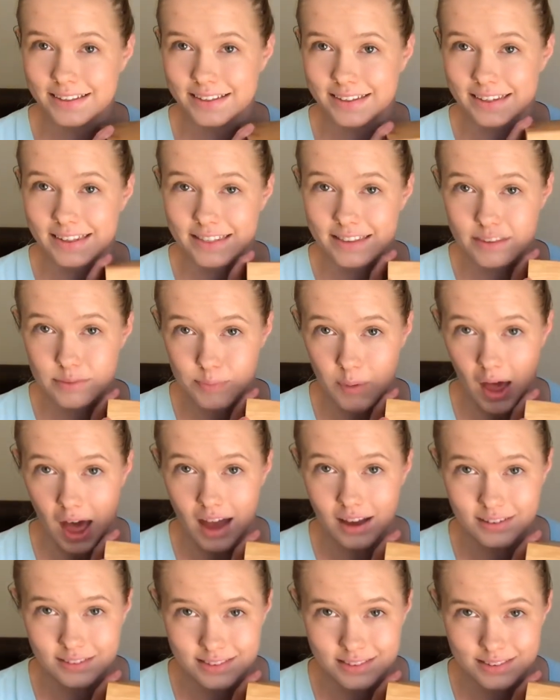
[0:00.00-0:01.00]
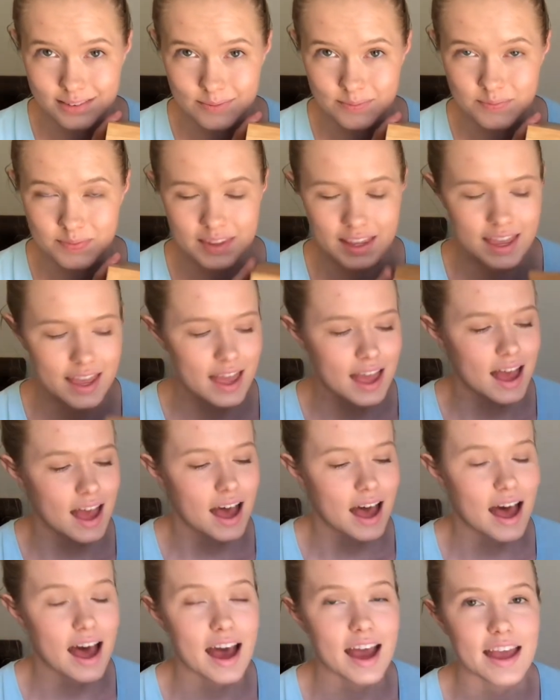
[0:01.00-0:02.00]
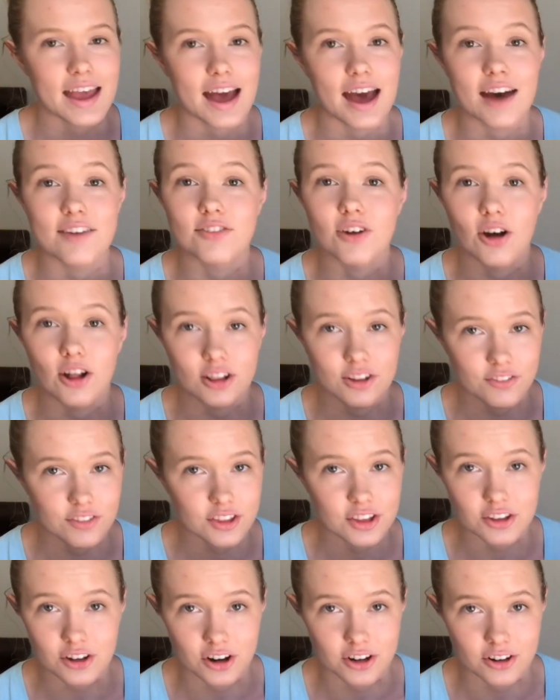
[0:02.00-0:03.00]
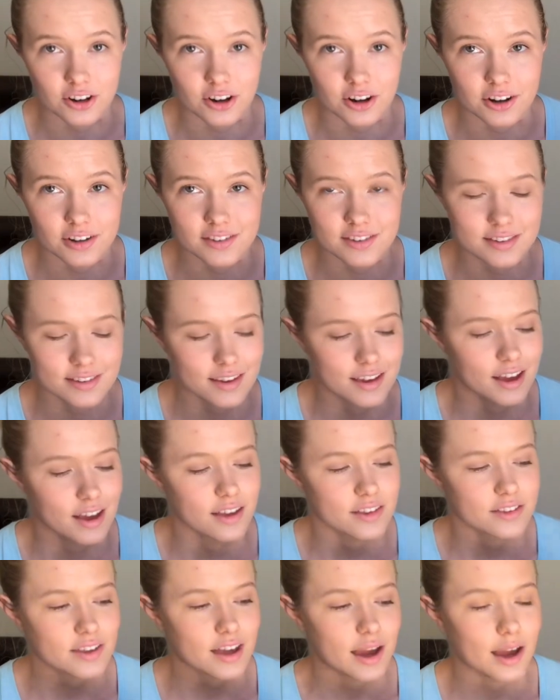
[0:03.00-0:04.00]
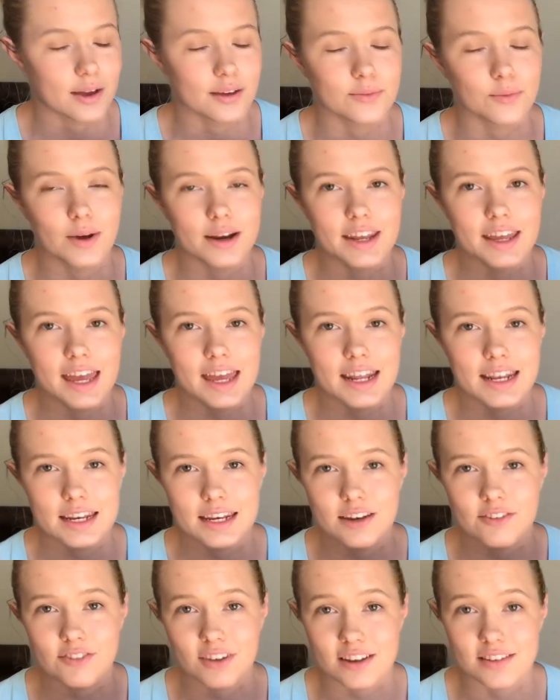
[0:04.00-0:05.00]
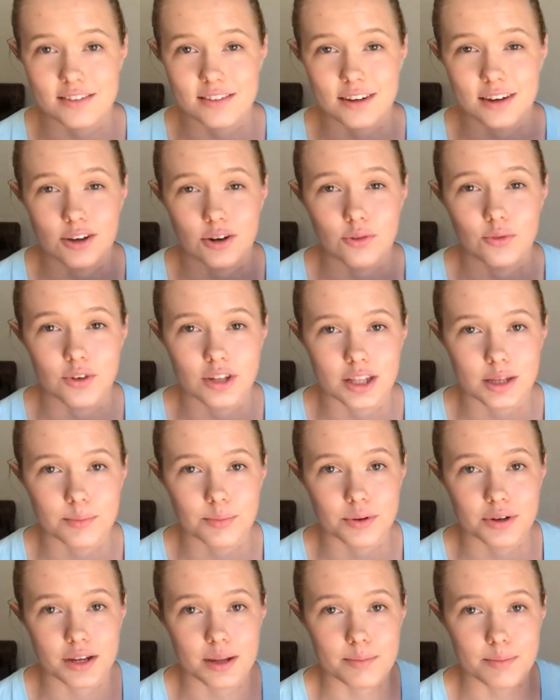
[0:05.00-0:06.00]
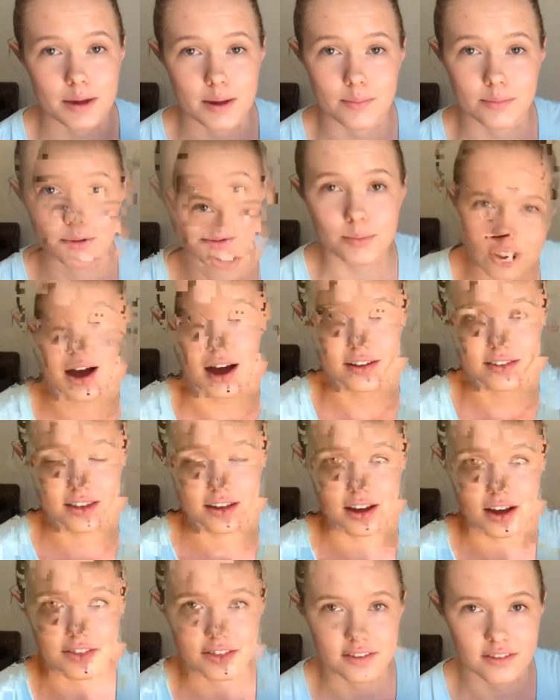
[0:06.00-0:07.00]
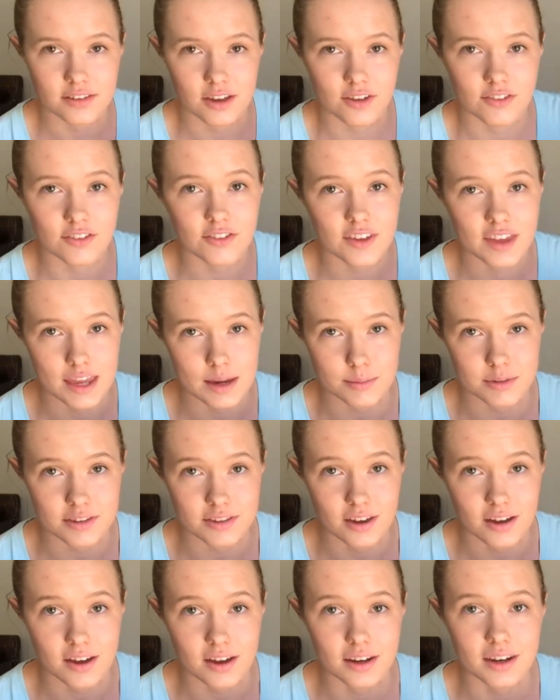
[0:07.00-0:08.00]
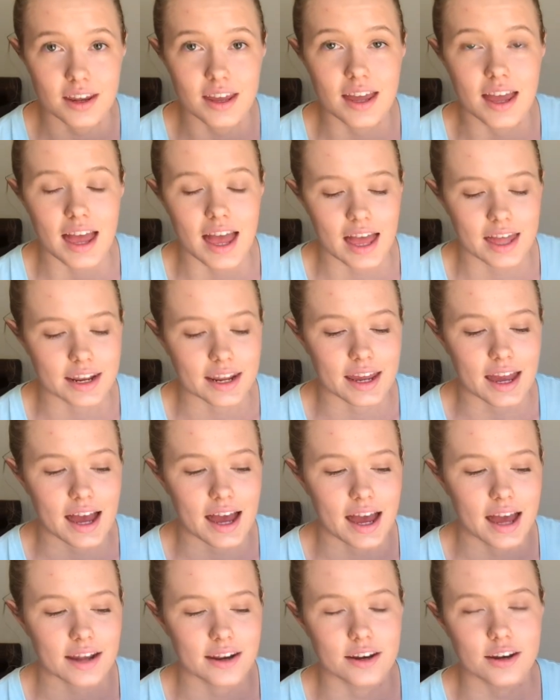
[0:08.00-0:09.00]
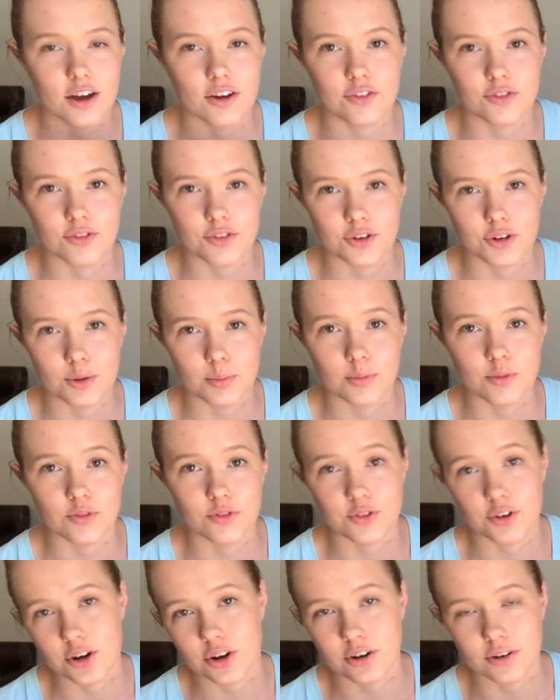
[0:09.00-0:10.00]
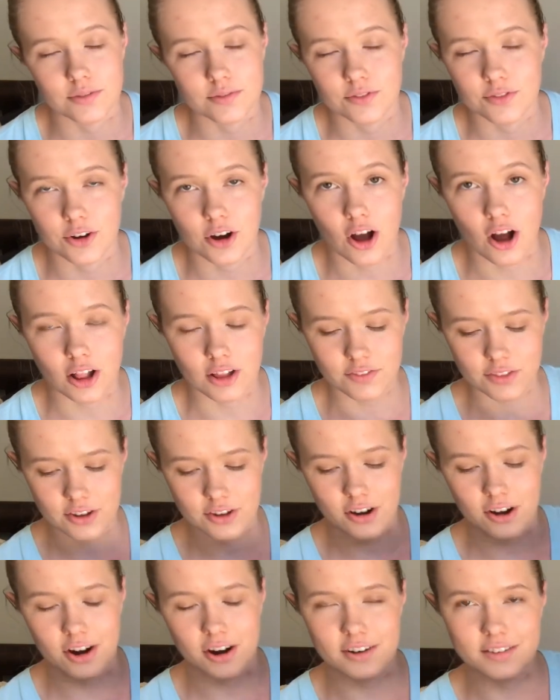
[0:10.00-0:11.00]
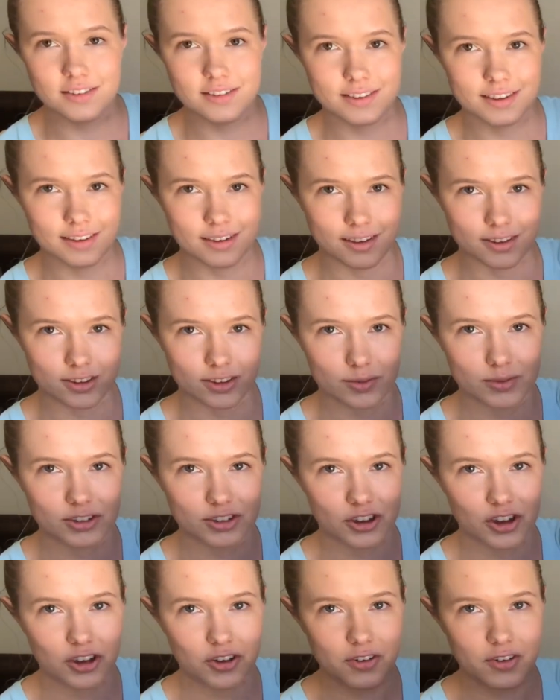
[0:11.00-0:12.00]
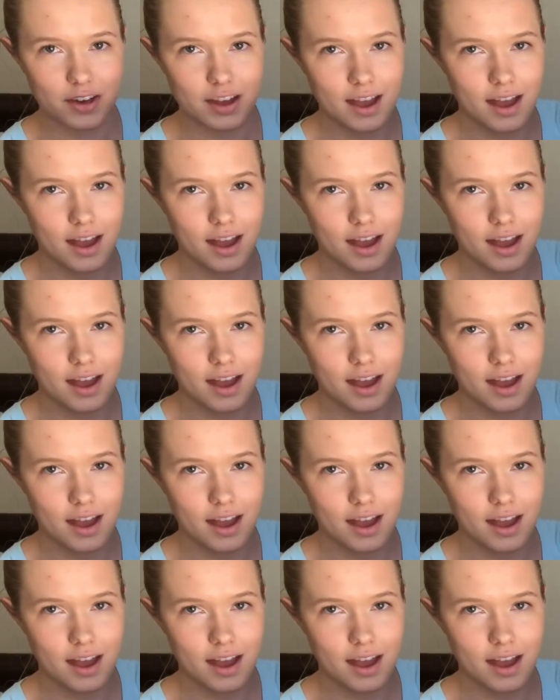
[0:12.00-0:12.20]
In this box, I have all of the yarn cards. I went ahead and invested in a really pretty bamboo box. I got this off of Amazon, and it had enough room for all of the cards. Let me show you.